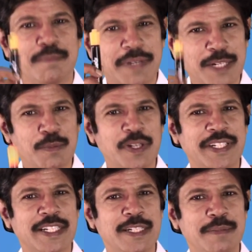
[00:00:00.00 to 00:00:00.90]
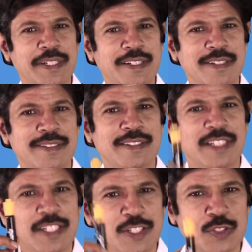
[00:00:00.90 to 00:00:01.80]
metabolic inhibitors
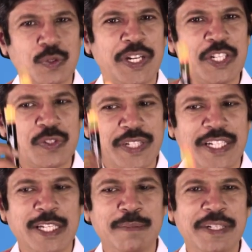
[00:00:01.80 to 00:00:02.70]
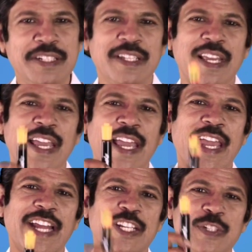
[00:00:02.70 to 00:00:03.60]
is going to inhibit
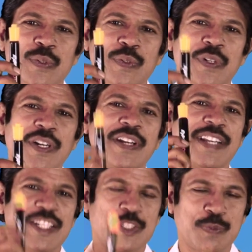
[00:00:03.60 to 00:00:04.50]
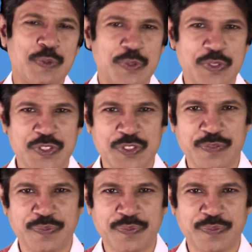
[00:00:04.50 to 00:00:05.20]
active transport.